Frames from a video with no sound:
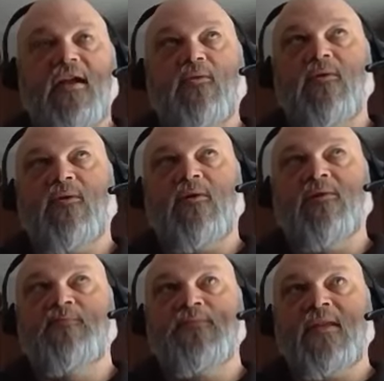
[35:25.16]
or
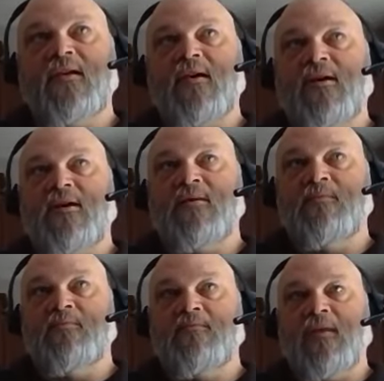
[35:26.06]
um,